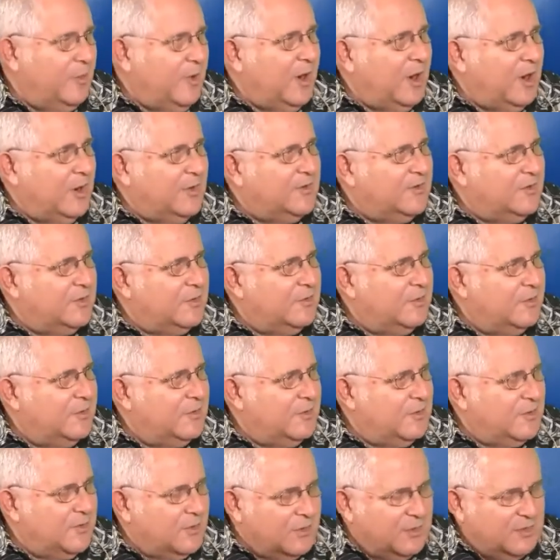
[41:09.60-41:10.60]
box,
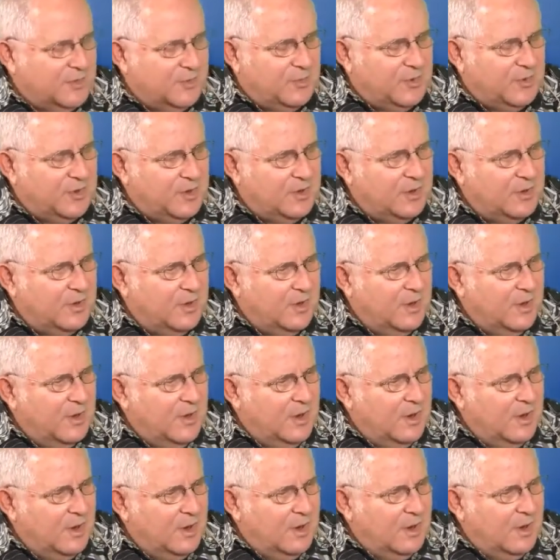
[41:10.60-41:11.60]
so to speak.
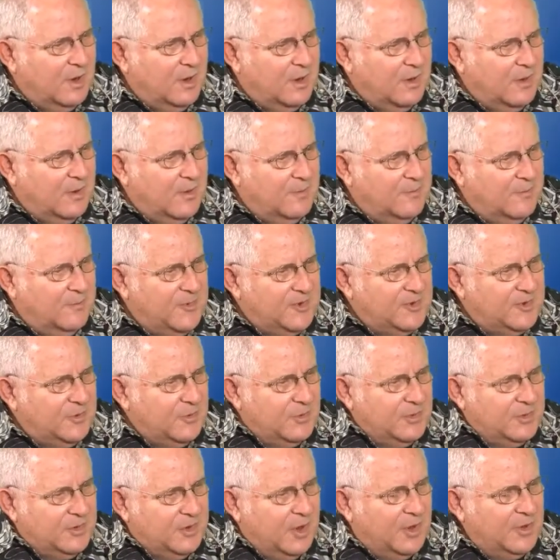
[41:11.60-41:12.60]
Is
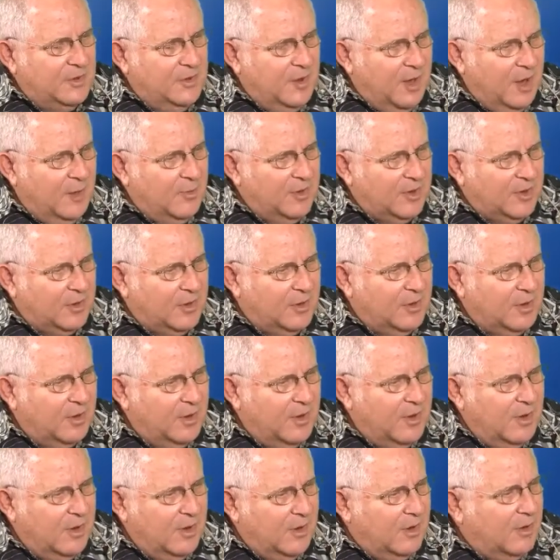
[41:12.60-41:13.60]
there a dynamic
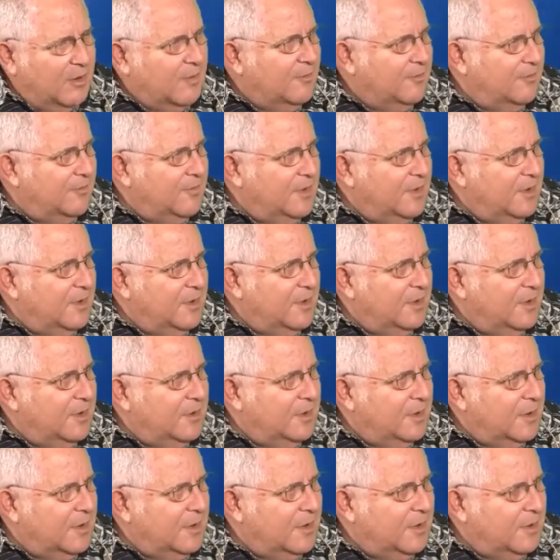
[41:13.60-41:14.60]
of
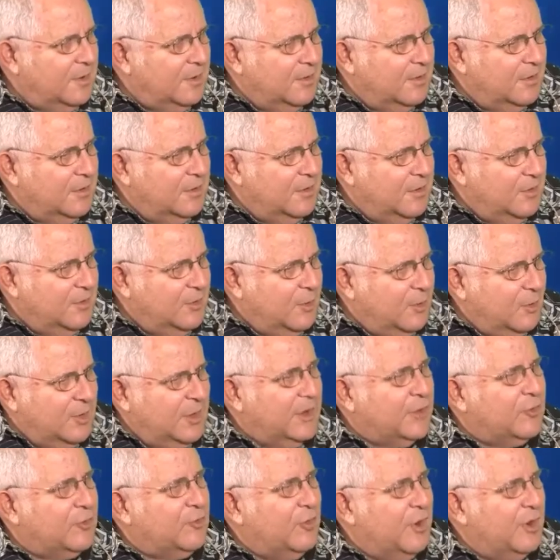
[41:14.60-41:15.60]
the
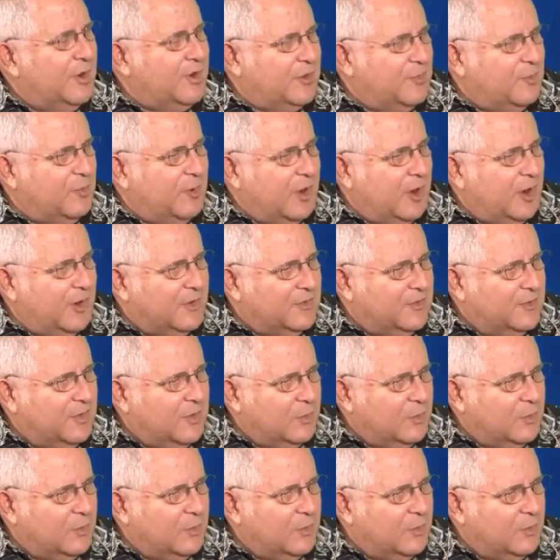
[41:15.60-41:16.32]
electronics box?